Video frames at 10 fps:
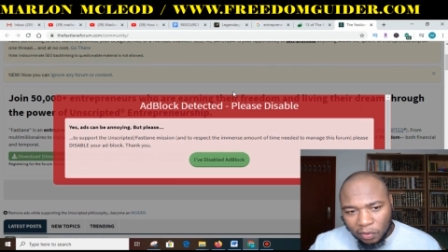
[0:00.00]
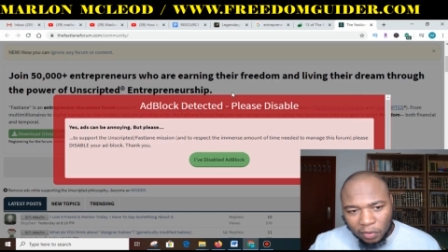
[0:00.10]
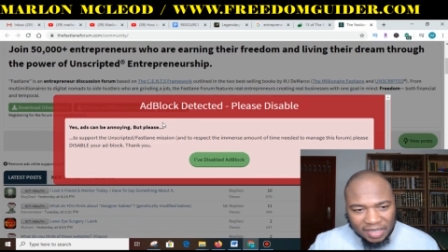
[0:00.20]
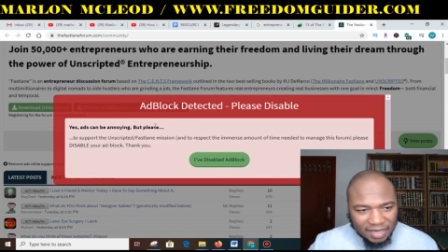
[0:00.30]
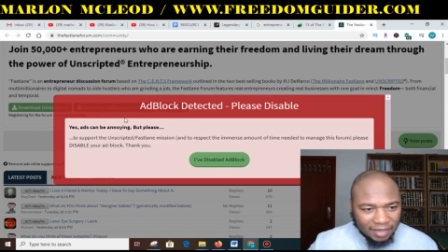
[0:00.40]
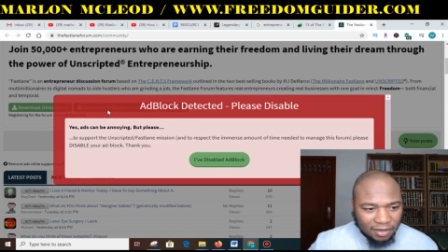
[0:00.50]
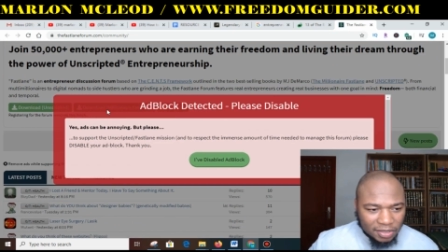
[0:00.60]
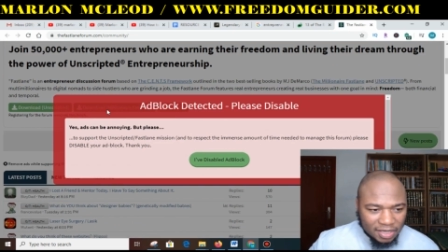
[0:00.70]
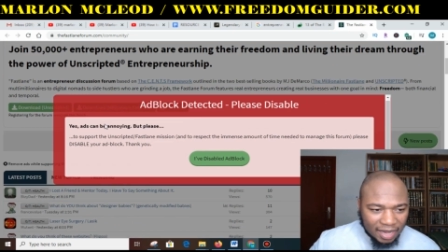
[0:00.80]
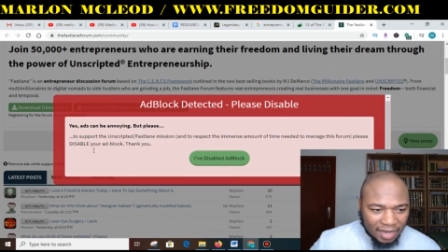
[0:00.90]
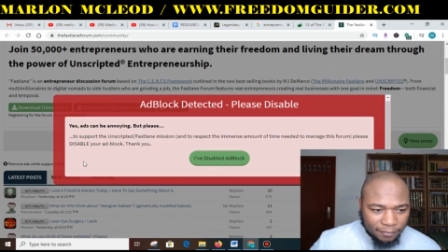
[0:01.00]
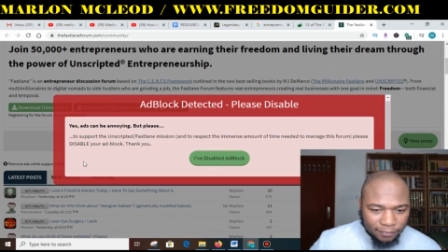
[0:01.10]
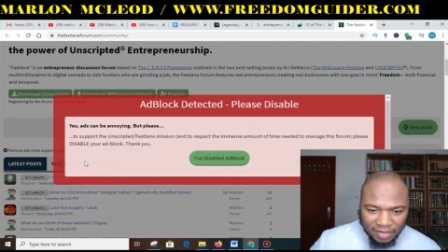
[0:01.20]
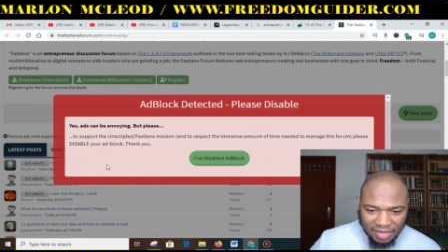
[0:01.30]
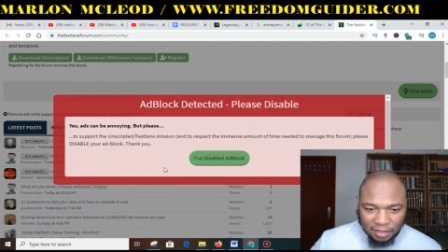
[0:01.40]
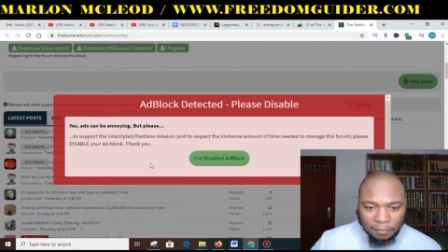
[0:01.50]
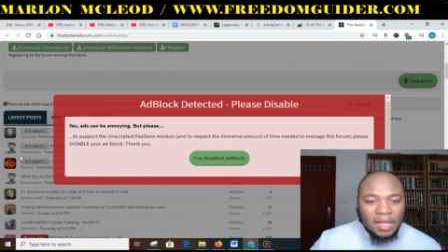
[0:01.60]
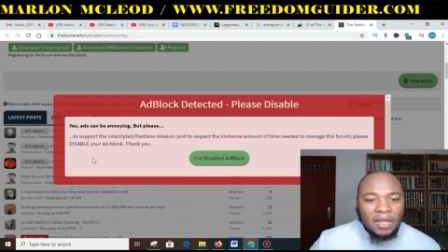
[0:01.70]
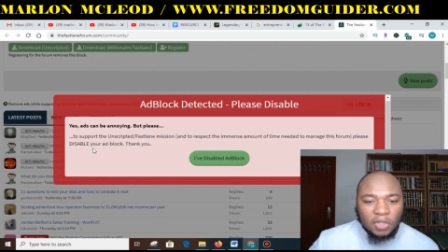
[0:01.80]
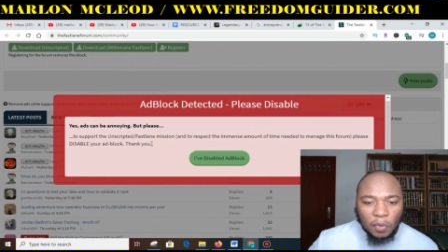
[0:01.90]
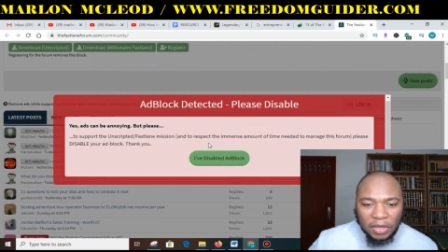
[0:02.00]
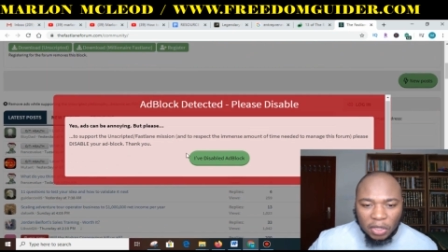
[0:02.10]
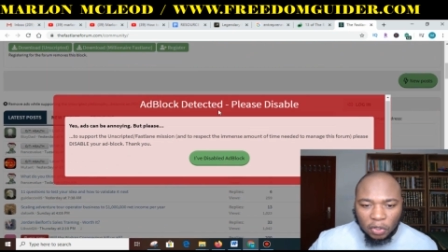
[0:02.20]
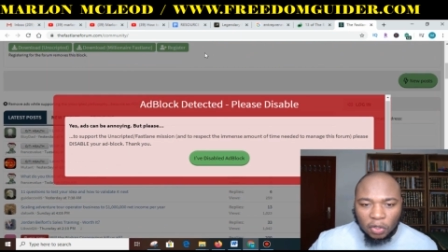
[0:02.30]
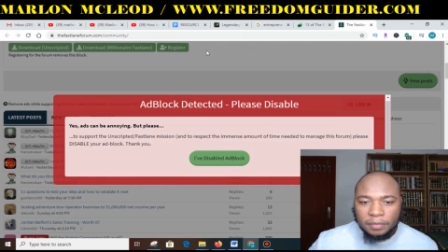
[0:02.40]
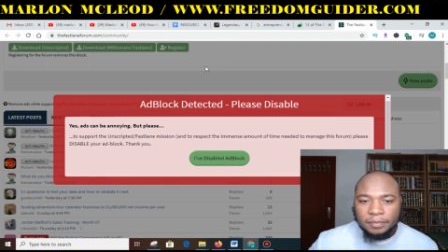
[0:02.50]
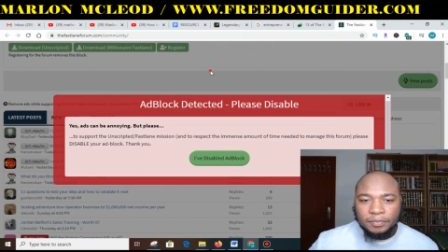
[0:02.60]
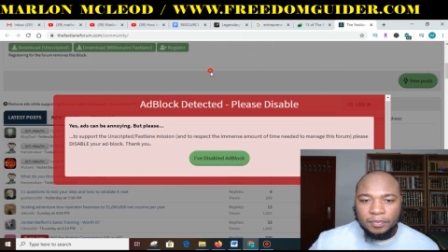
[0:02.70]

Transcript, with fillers: or data. So what you do,